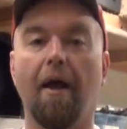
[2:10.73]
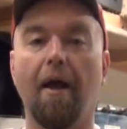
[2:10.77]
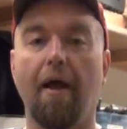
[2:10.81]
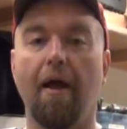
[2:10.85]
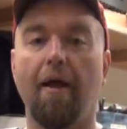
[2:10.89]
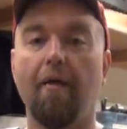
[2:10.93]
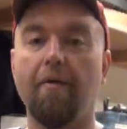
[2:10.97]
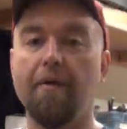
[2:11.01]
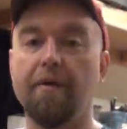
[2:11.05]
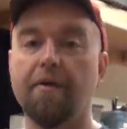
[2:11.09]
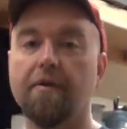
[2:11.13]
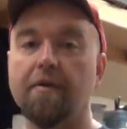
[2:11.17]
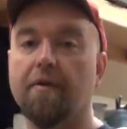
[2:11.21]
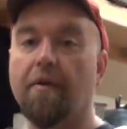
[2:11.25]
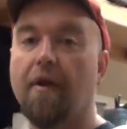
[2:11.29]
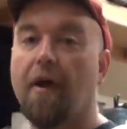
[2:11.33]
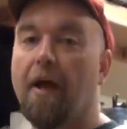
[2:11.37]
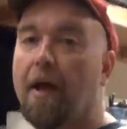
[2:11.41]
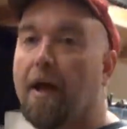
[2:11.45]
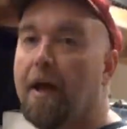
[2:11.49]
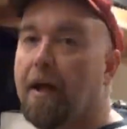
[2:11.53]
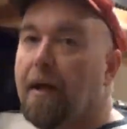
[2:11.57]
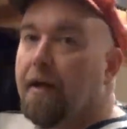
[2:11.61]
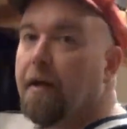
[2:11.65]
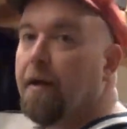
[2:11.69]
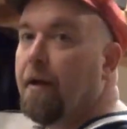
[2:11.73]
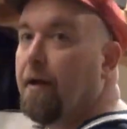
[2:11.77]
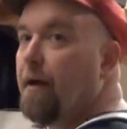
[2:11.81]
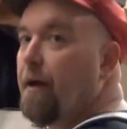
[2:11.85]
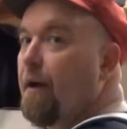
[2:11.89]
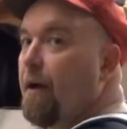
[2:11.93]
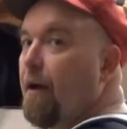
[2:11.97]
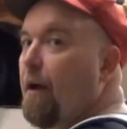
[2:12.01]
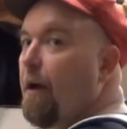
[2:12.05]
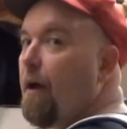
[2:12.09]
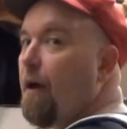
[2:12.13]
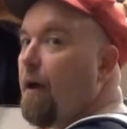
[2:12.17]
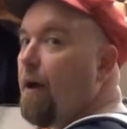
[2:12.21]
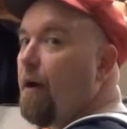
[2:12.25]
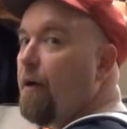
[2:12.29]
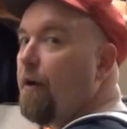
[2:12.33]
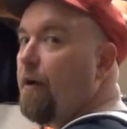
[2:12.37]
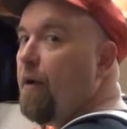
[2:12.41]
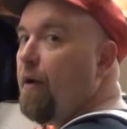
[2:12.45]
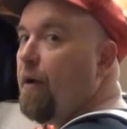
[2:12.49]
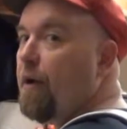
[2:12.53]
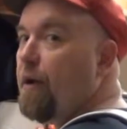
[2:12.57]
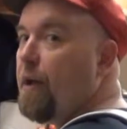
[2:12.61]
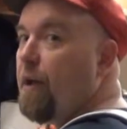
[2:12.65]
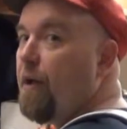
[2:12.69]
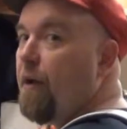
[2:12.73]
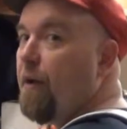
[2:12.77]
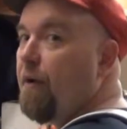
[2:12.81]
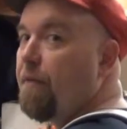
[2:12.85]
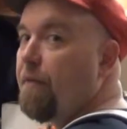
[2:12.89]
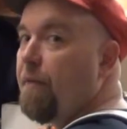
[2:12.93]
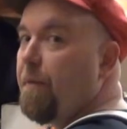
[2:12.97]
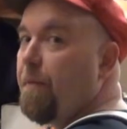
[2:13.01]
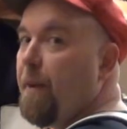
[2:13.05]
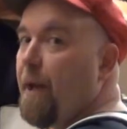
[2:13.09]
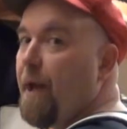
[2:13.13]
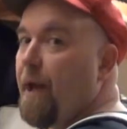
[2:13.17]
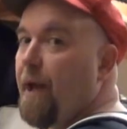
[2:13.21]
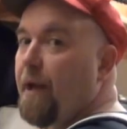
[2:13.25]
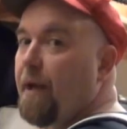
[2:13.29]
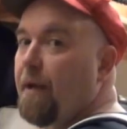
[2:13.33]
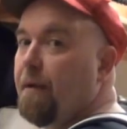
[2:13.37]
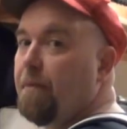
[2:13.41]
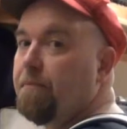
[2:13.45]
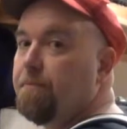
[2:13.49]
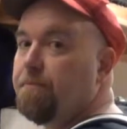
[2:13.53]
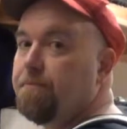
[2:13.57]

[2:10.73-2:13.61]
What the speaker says: and this will hang our donkey off the back.